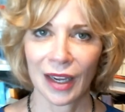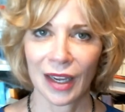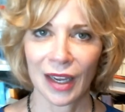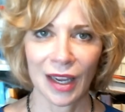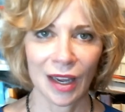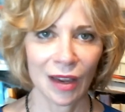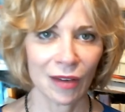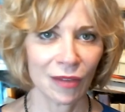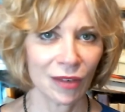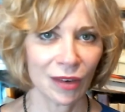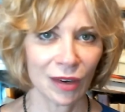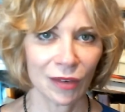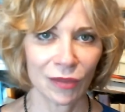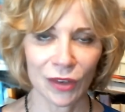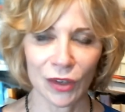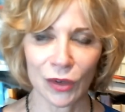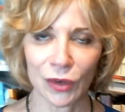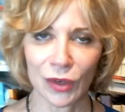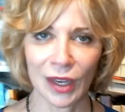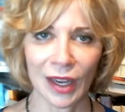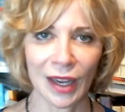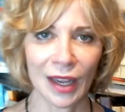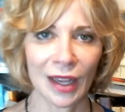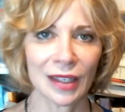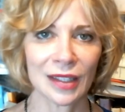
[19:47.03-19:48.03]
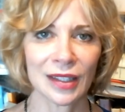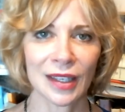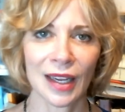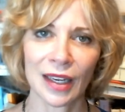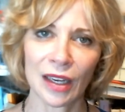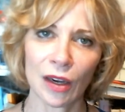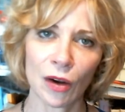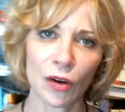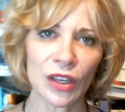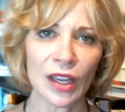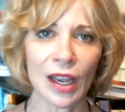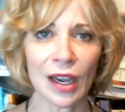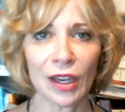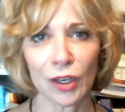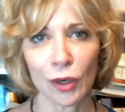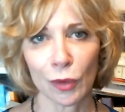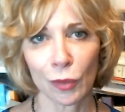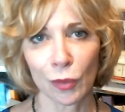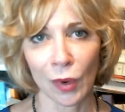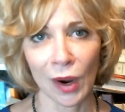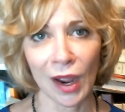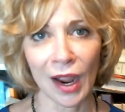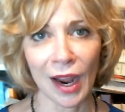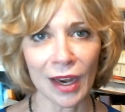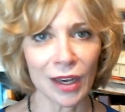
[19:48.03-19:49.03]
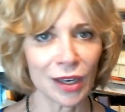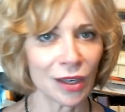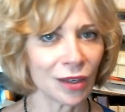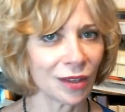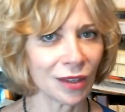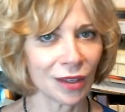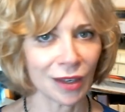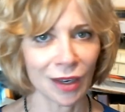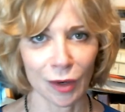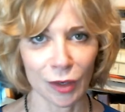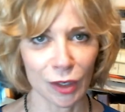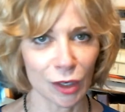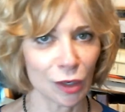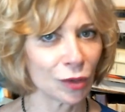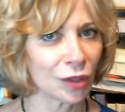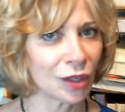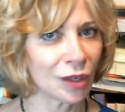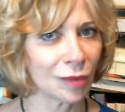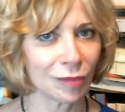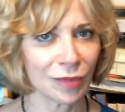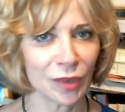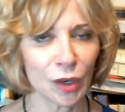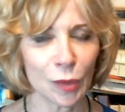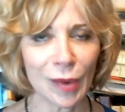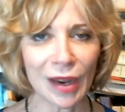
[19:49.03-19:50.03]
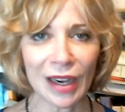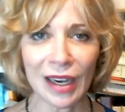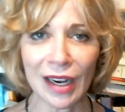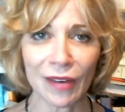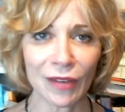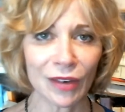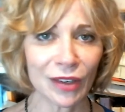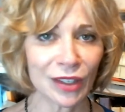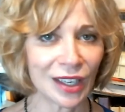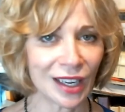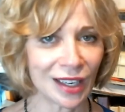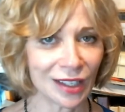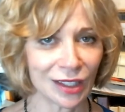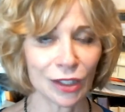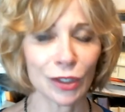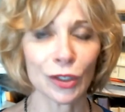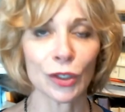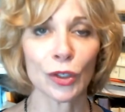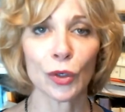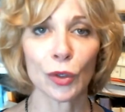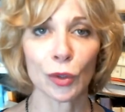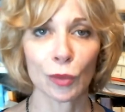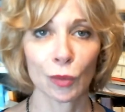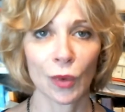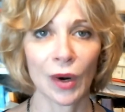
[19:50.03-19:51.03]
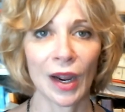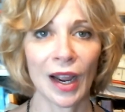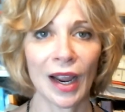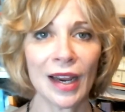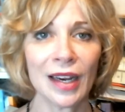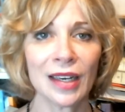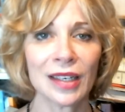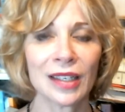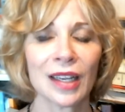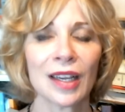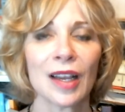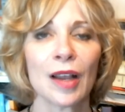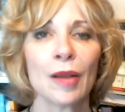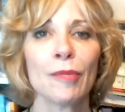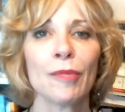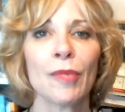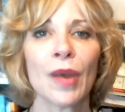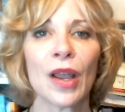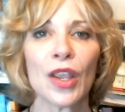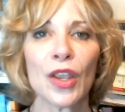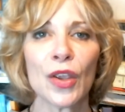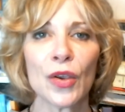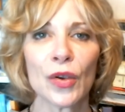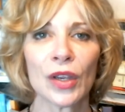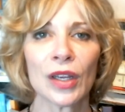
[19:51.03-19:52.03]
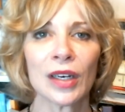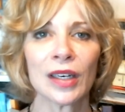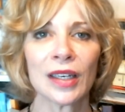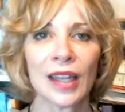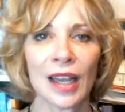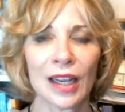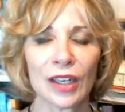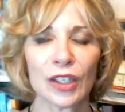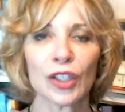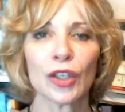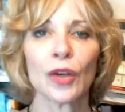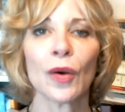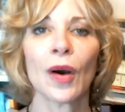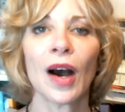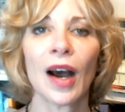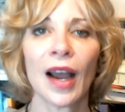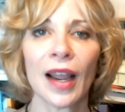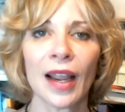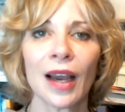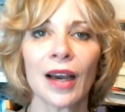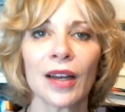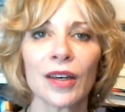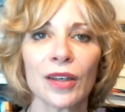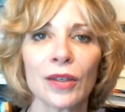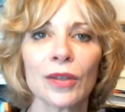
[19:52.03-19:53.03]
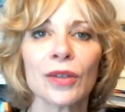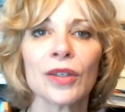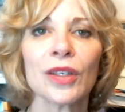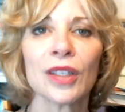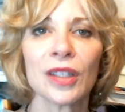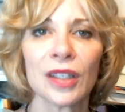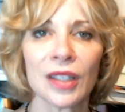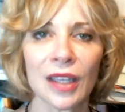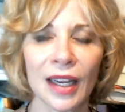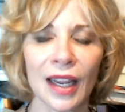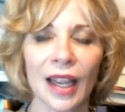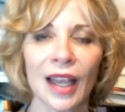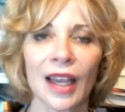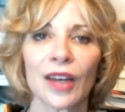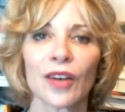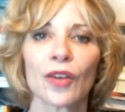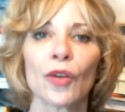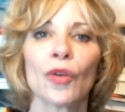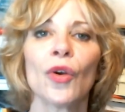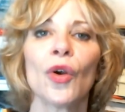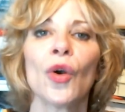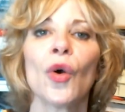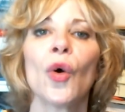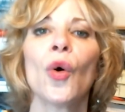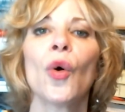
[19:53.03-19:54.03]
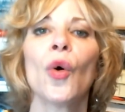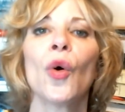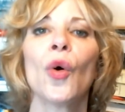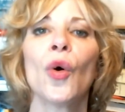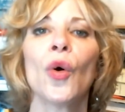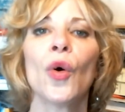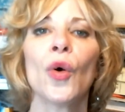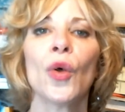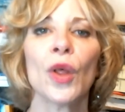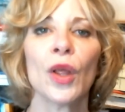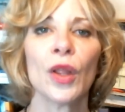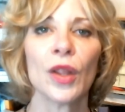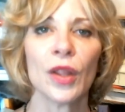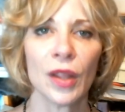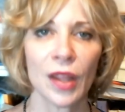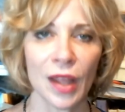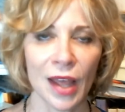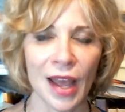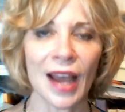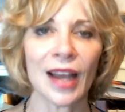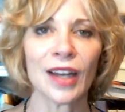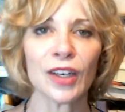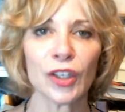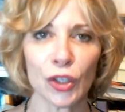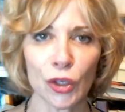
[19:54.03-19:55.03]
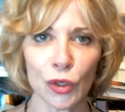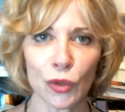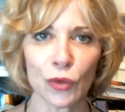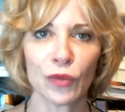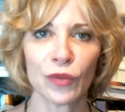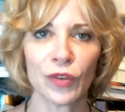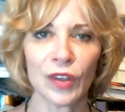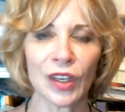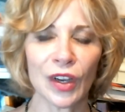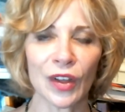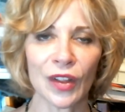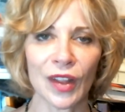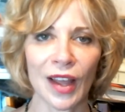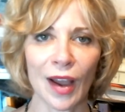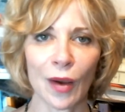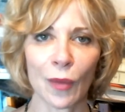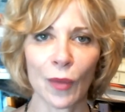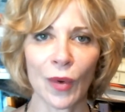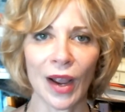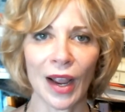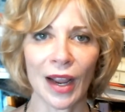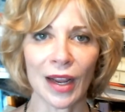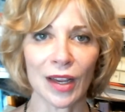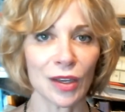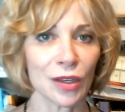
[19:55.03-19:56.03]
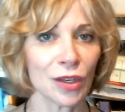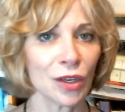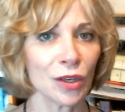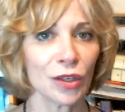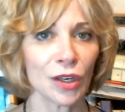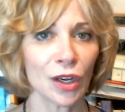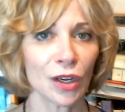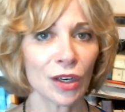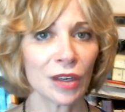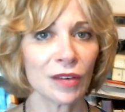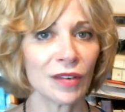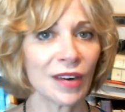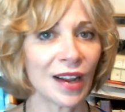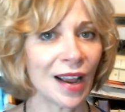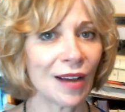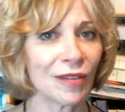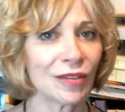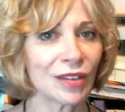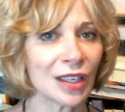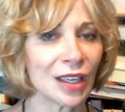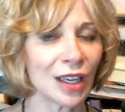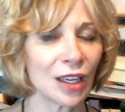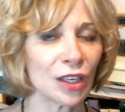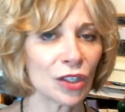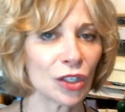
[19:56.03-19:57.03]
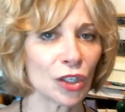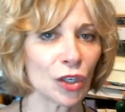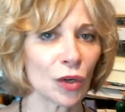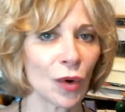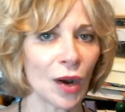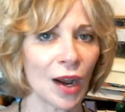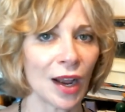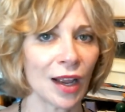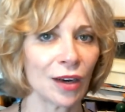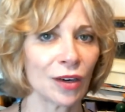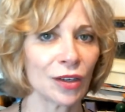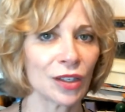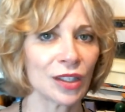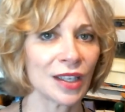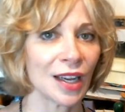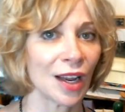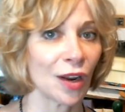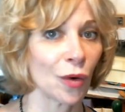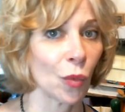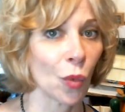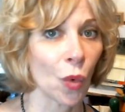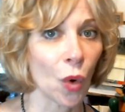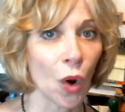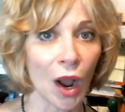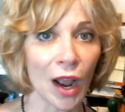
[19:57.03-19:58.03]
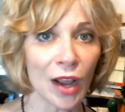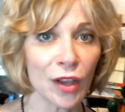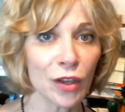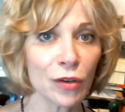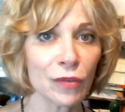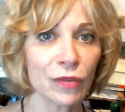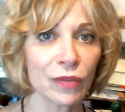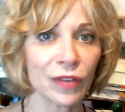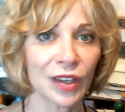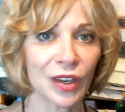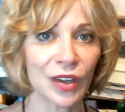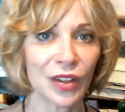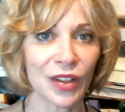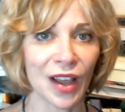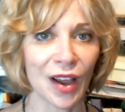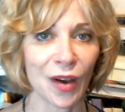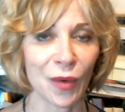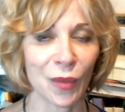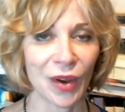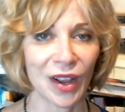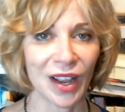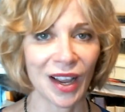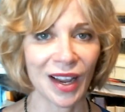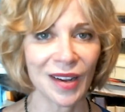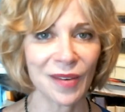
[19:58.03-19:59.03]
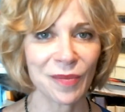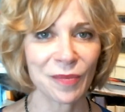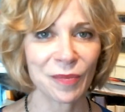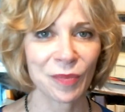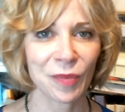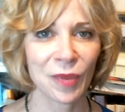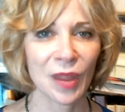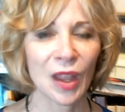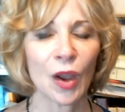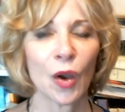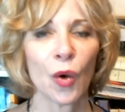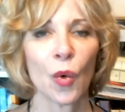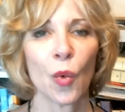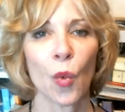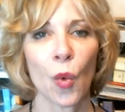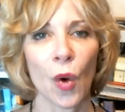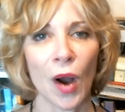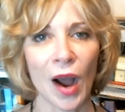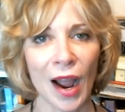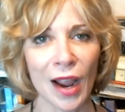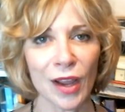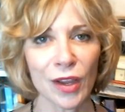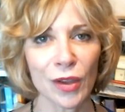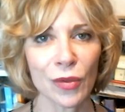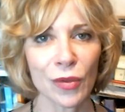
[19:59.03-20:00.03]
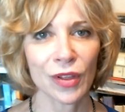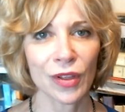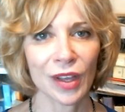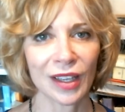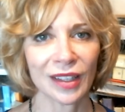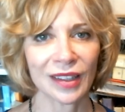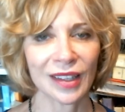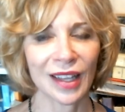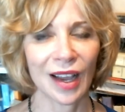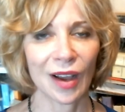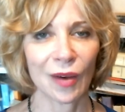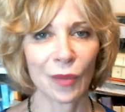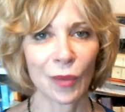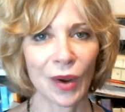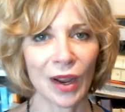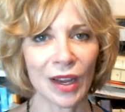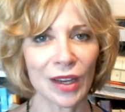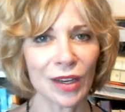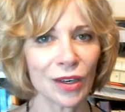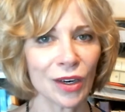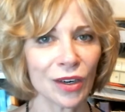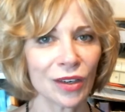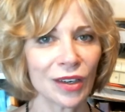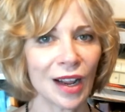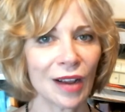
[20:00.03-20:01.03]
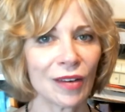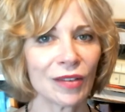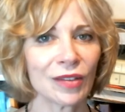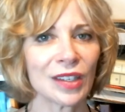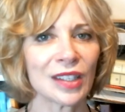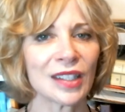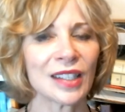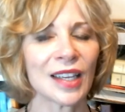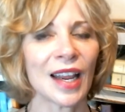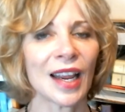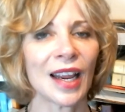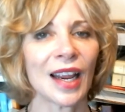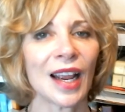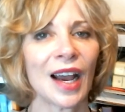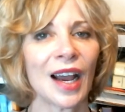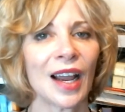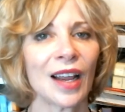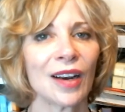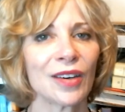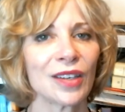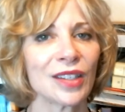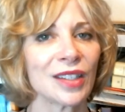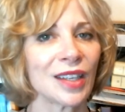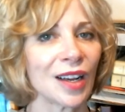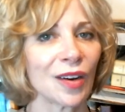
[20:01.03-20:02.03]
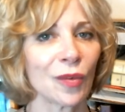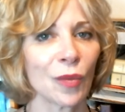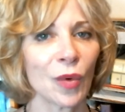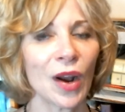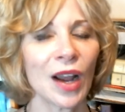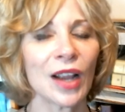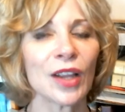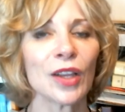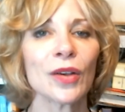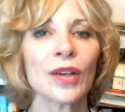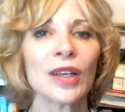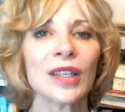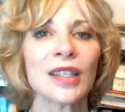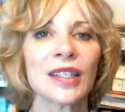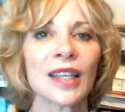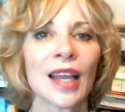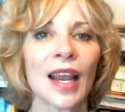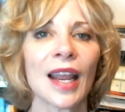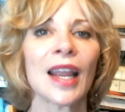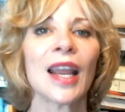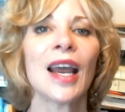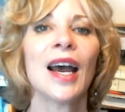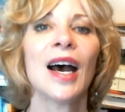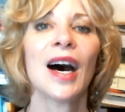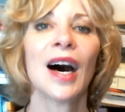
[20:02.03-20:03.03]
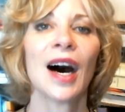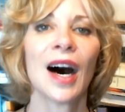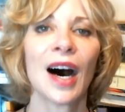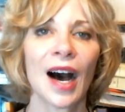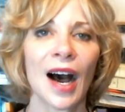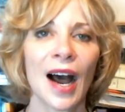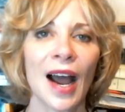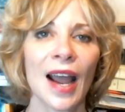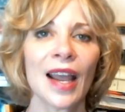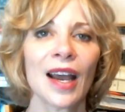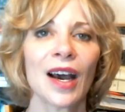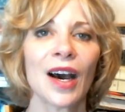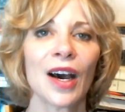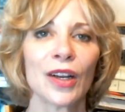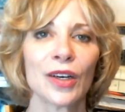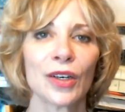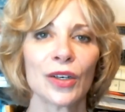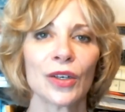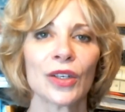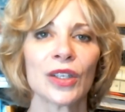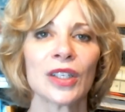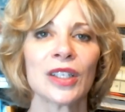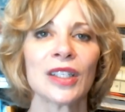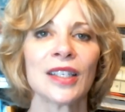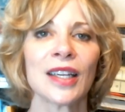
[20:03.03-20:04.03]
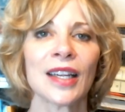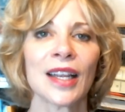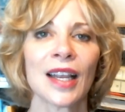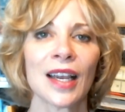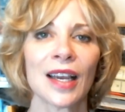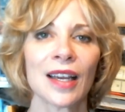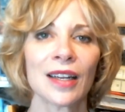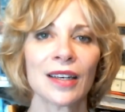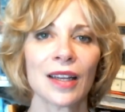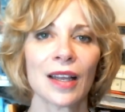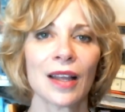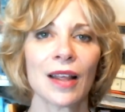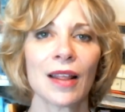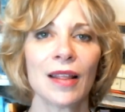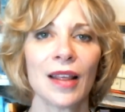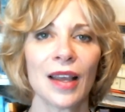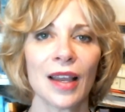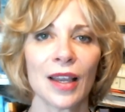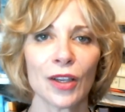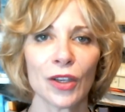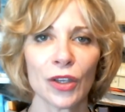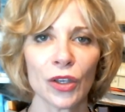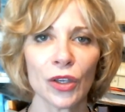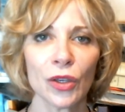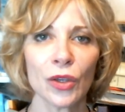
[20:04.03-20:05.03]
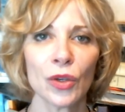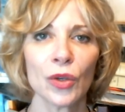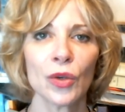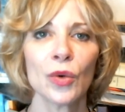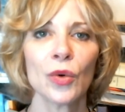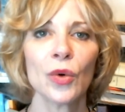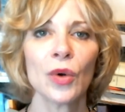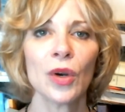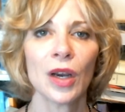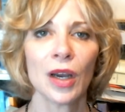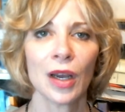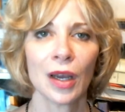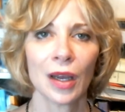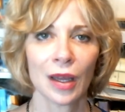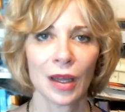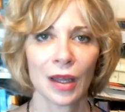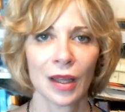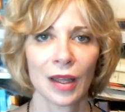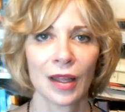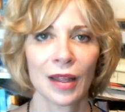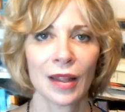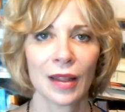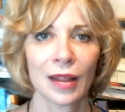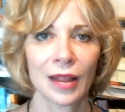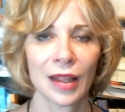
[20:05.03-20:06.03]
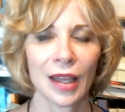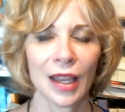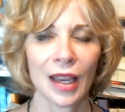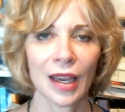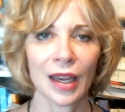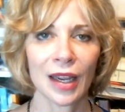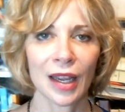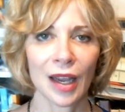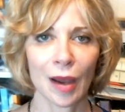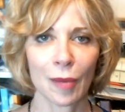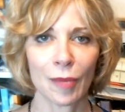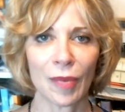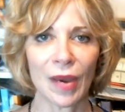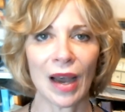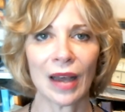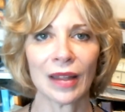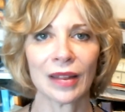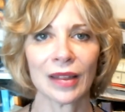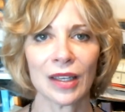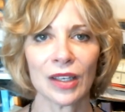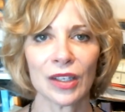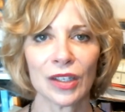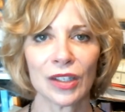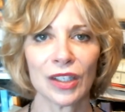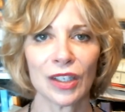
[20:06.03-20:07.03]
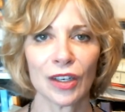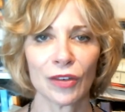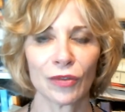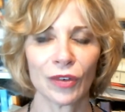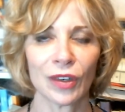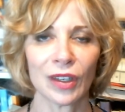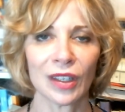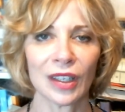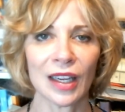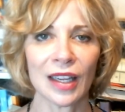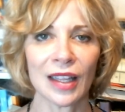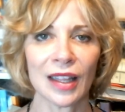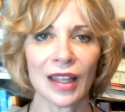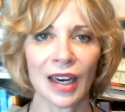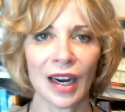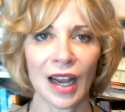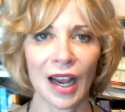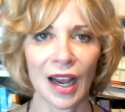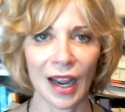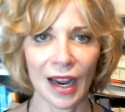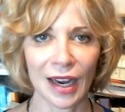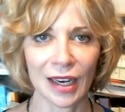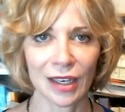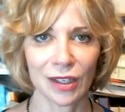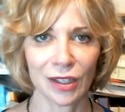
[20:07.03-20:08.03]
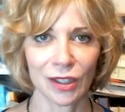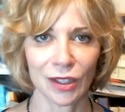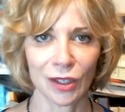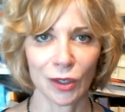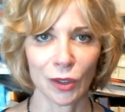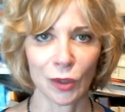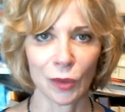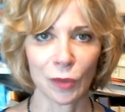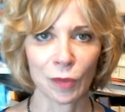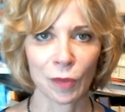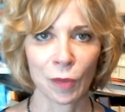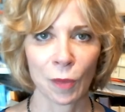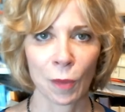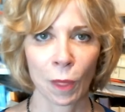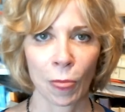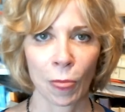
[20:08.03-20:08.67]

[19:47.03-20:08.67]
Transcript: Even if you can't say, oh yeah, you're right, you may never get to you're right, but you can get to I understand that you feel that way. You don't even have to get to, I understand why you feel that way, why think that way. You don't have to say, I understand why. You can say, I understand that you think about this differently than I do.